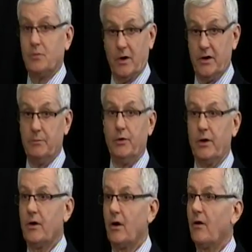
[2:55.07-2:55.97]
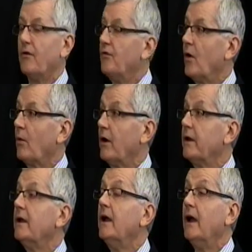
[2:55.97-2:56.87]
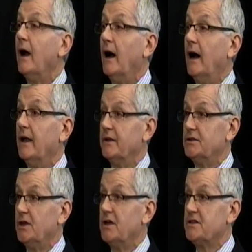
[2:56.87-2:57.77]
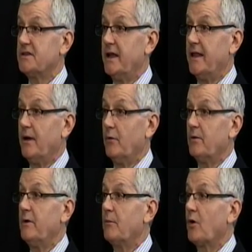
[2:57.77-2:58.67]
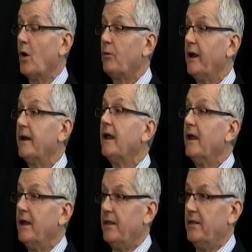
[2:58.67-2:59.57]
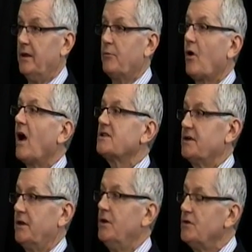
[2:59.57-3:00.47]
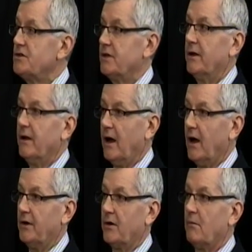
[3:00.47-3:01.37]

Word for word: wanted to put her forward. the judge said that wouldn't be appropriate. The prosecution under